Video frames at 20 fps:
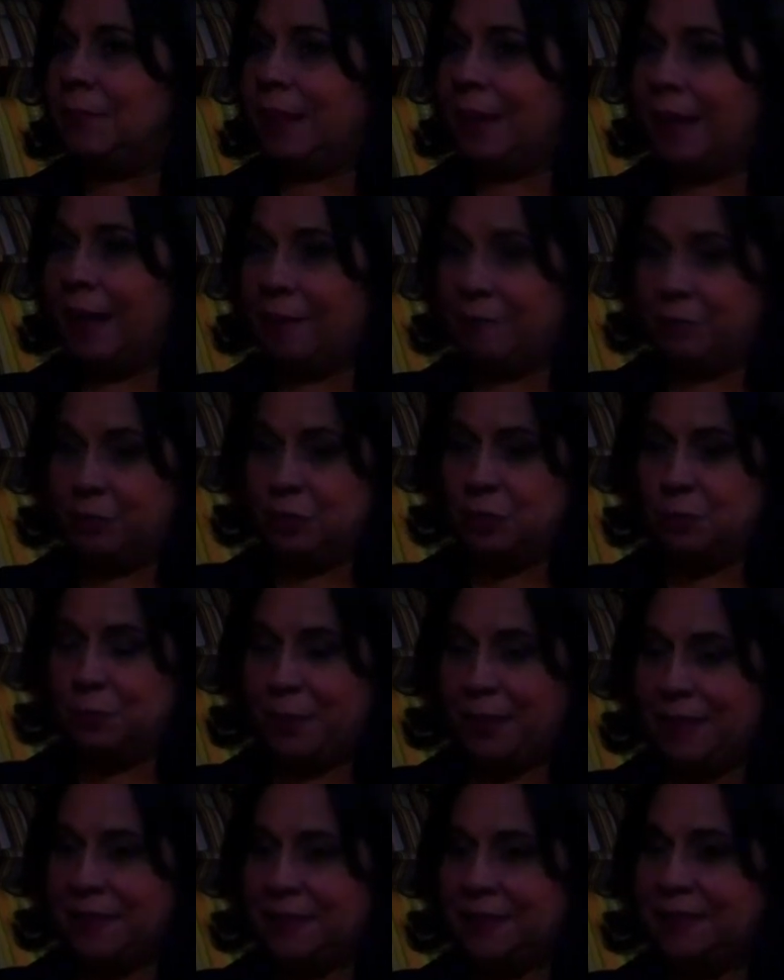have those
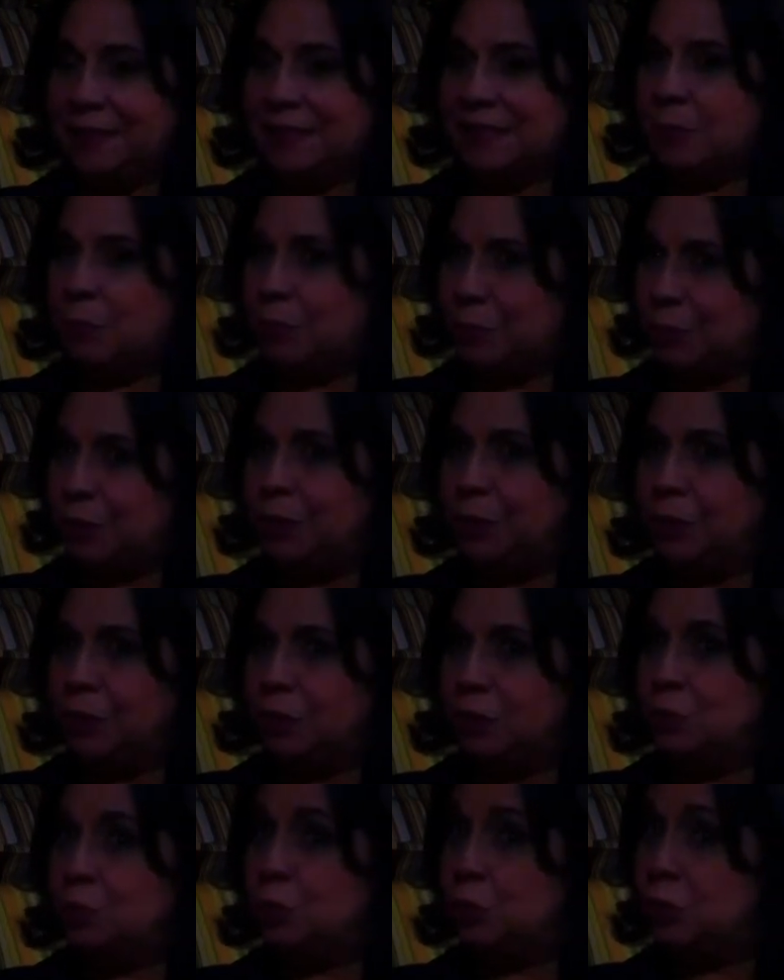plays. And they said, well, you're
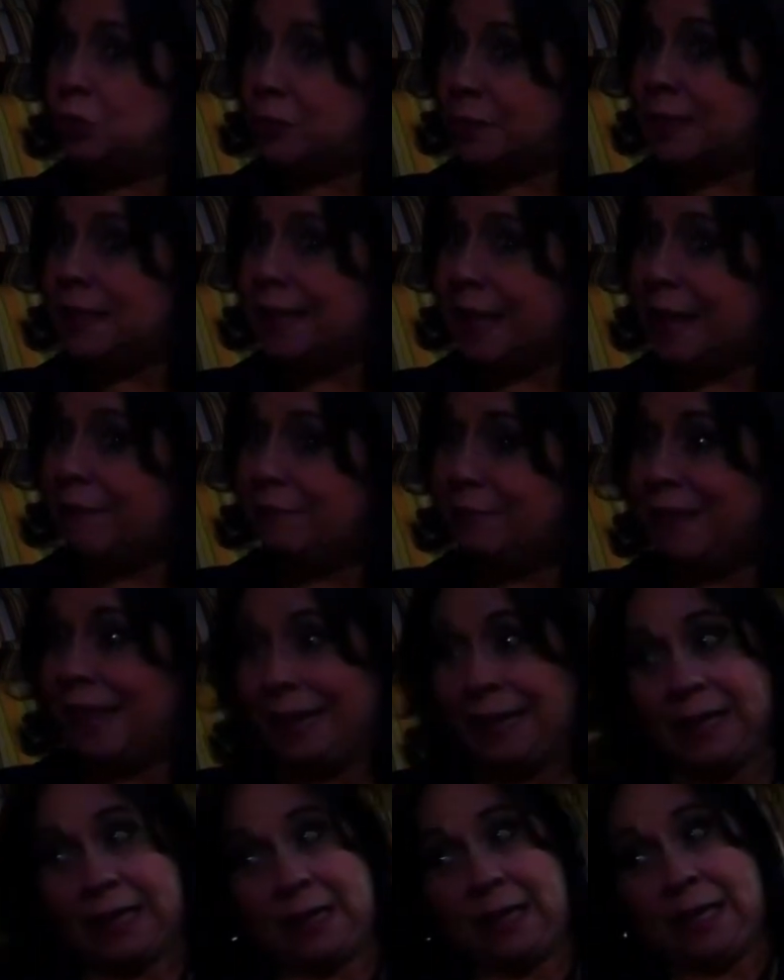gonna, you still have
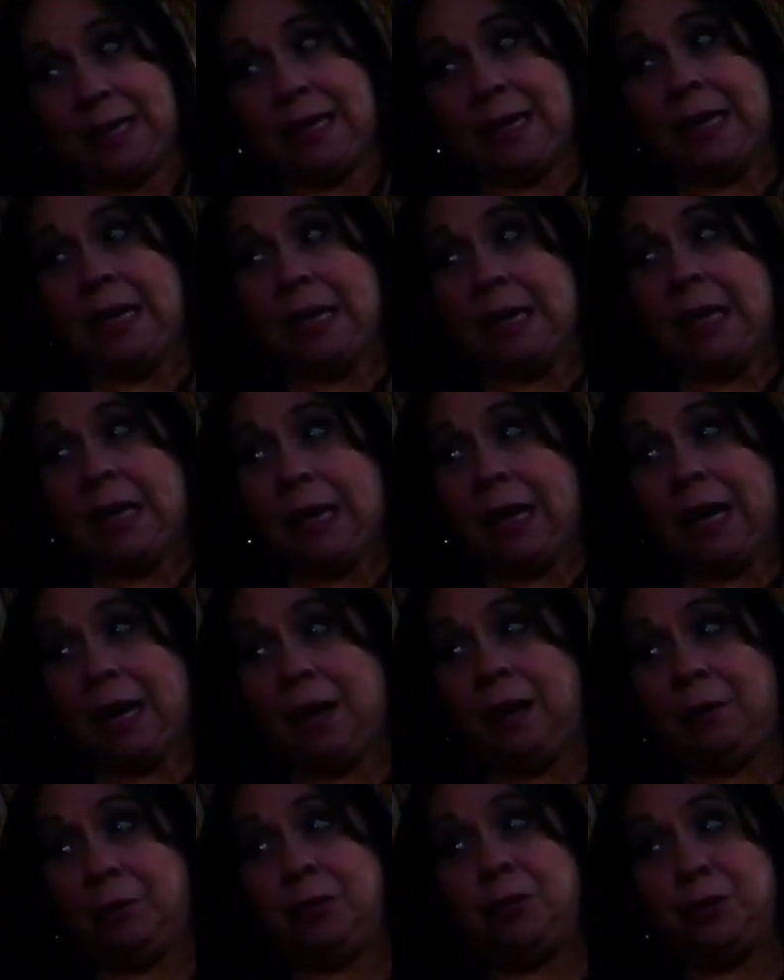like
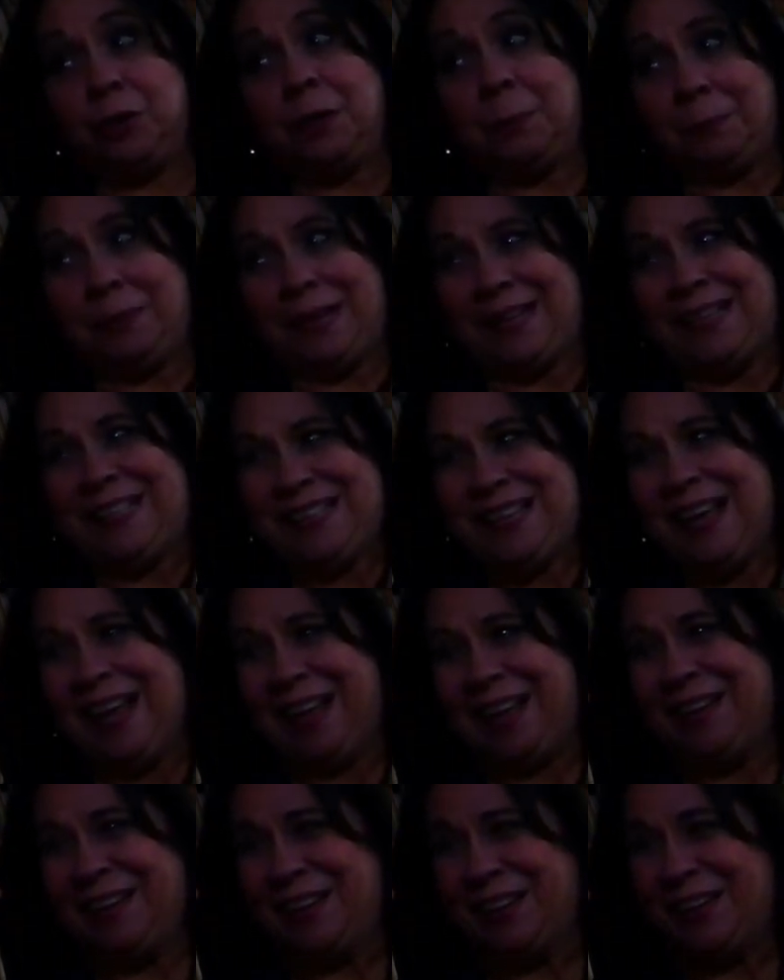uh, 30 plays
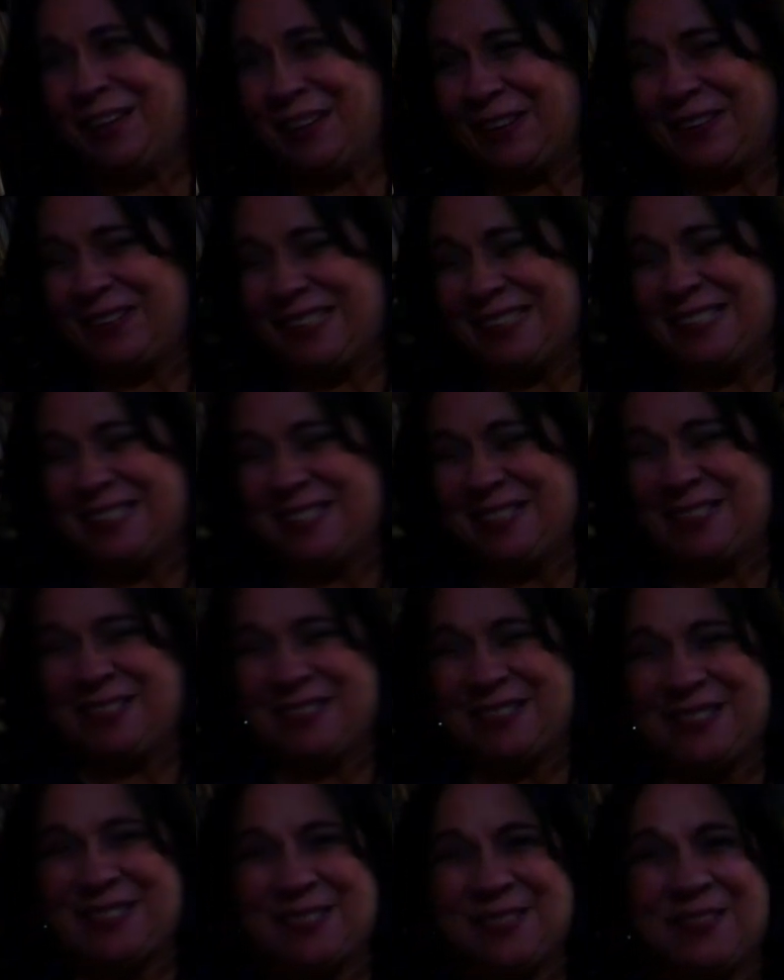that you're going to
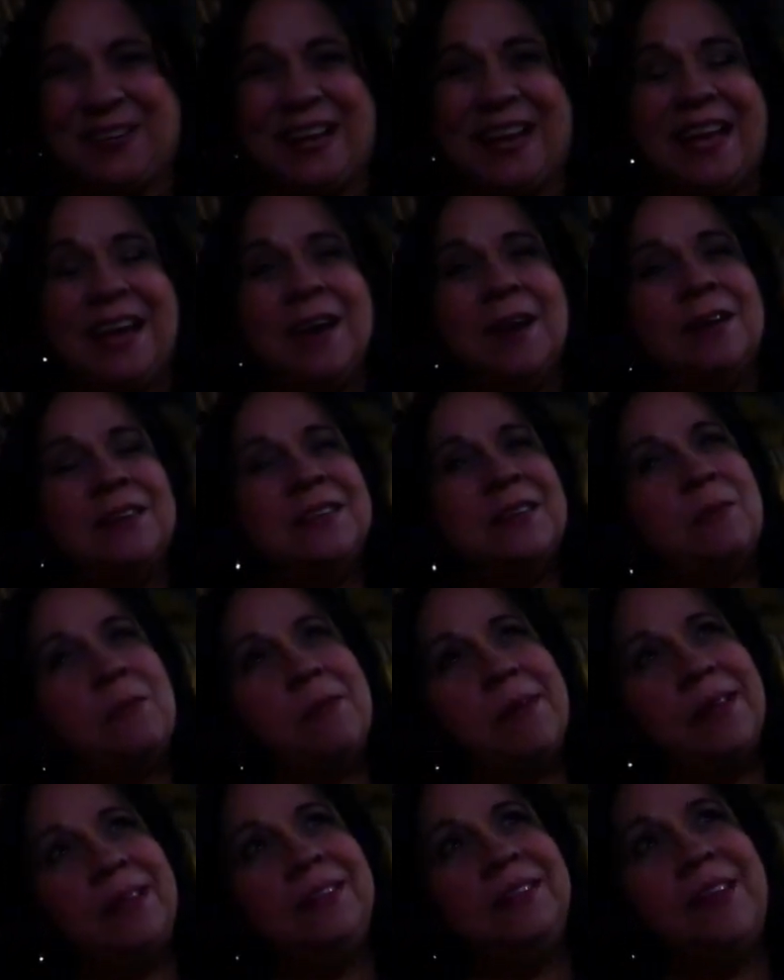do. So,
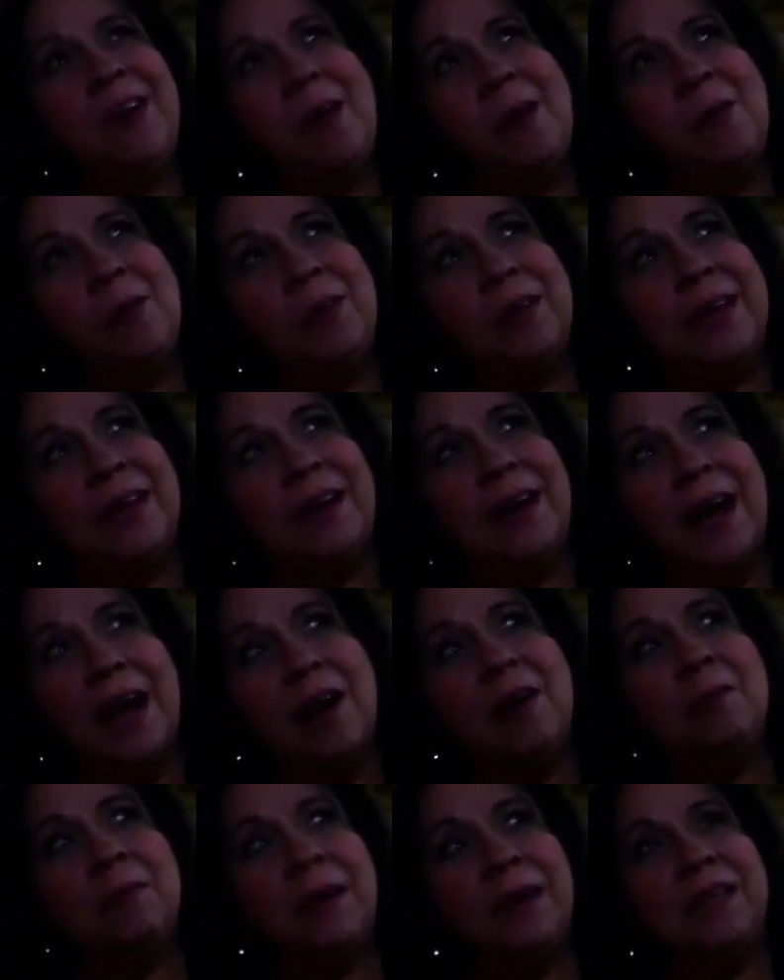well, no, okay,
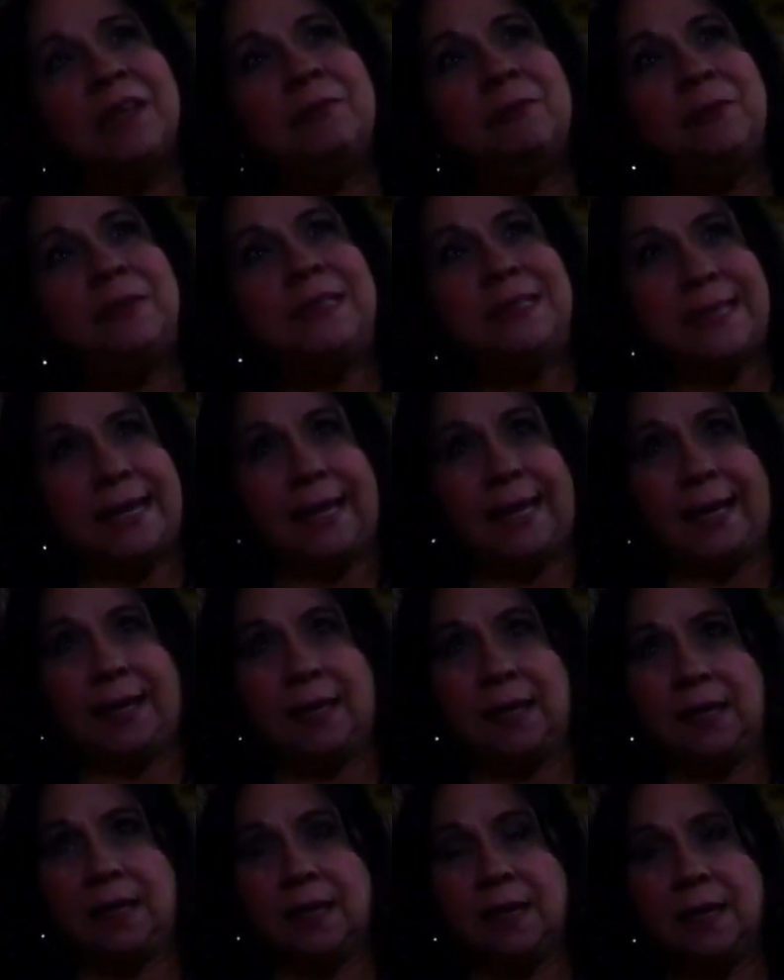how about if we
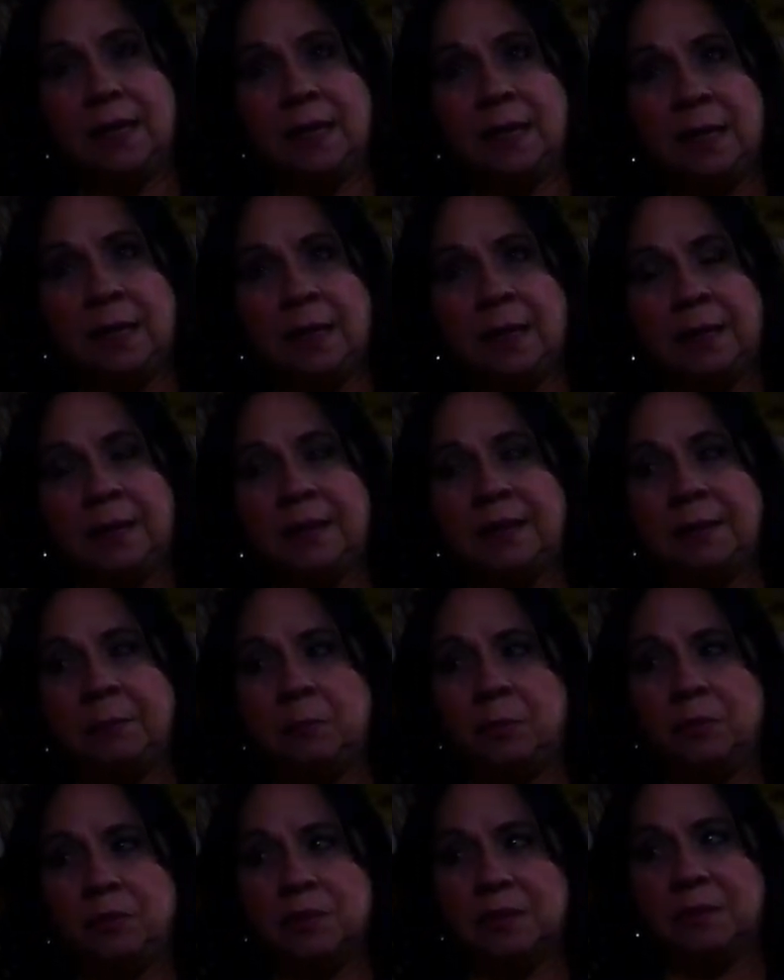take the
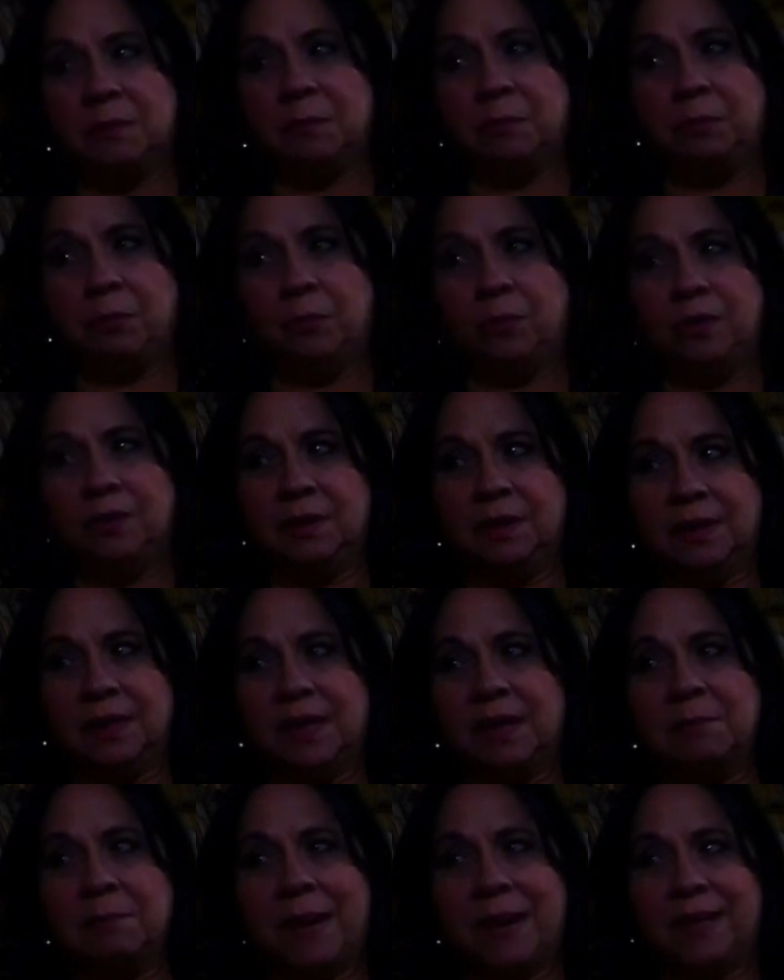most important
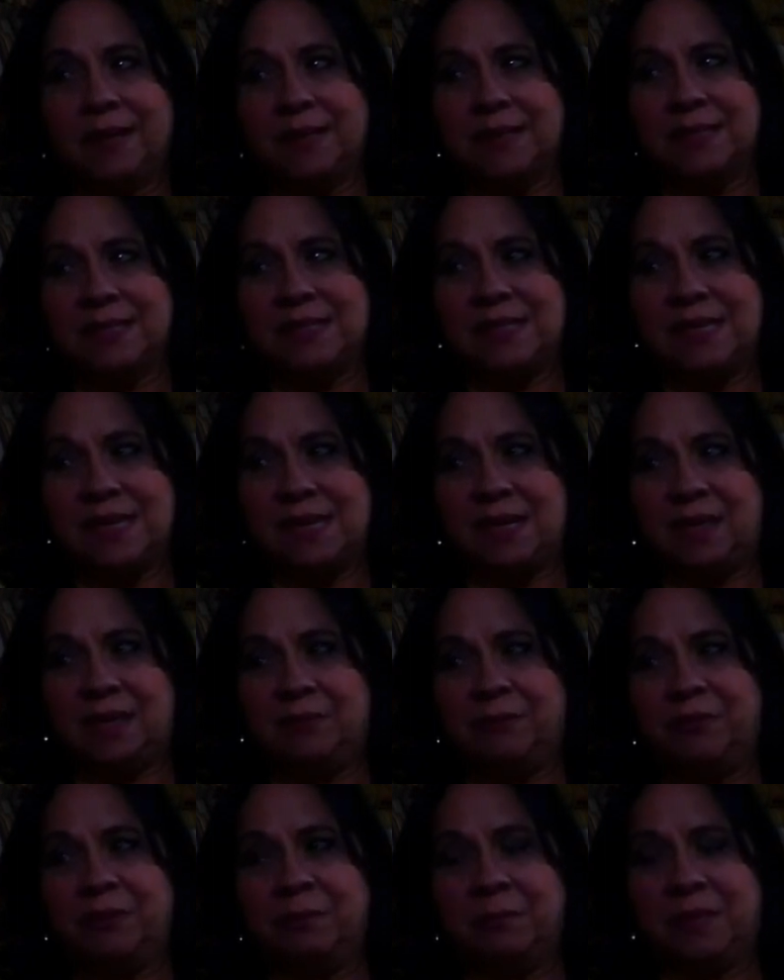climatic
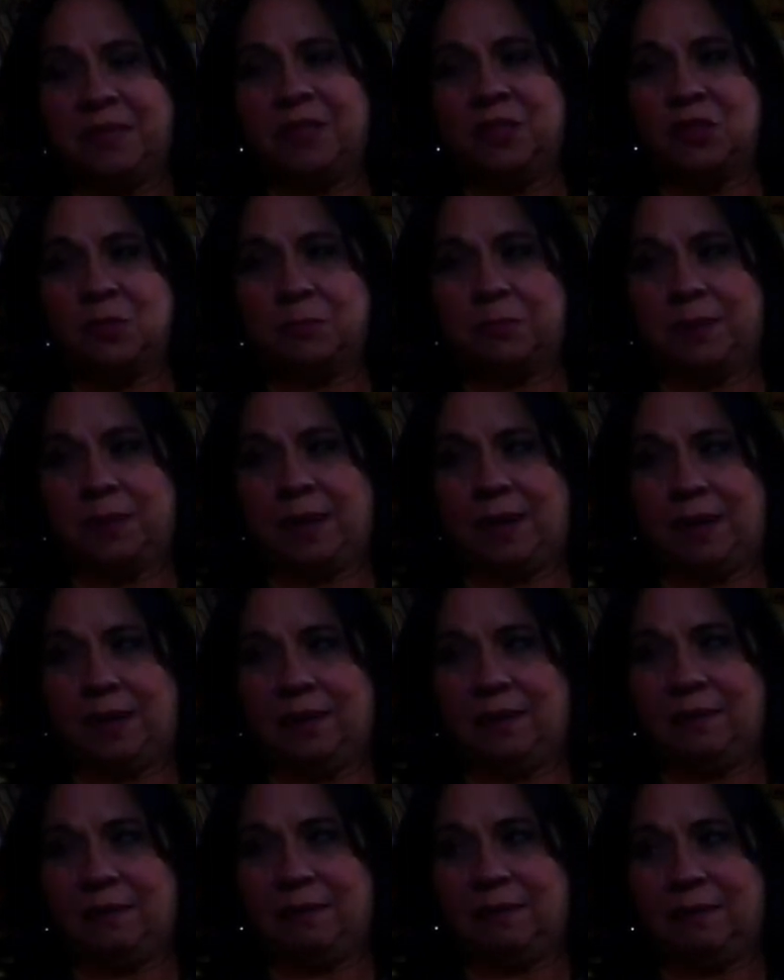scene from each play.